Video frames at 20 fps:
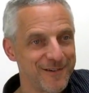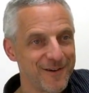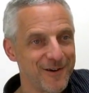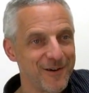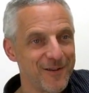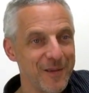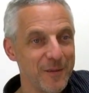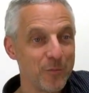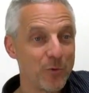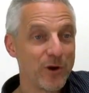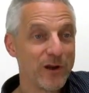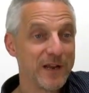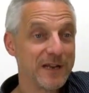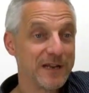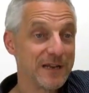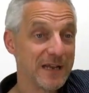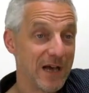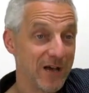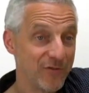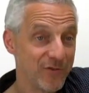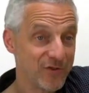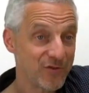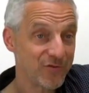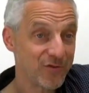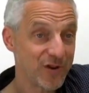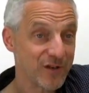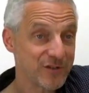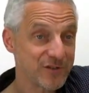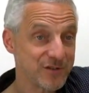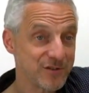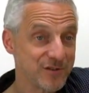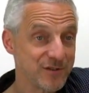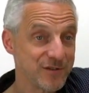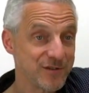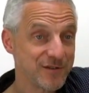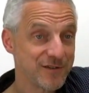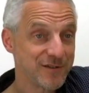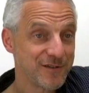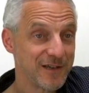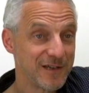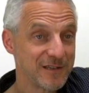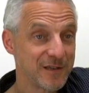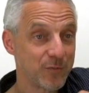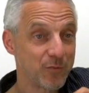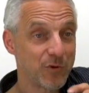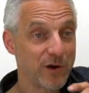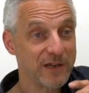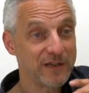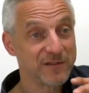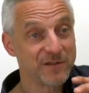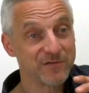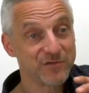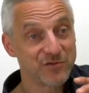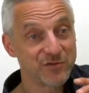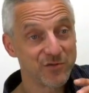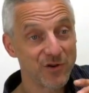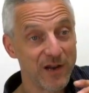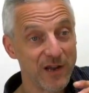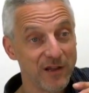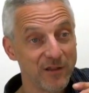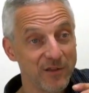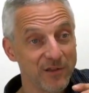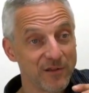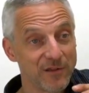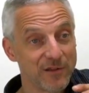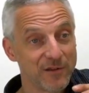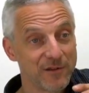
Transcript: Are they breaking down the structure at the price of strength?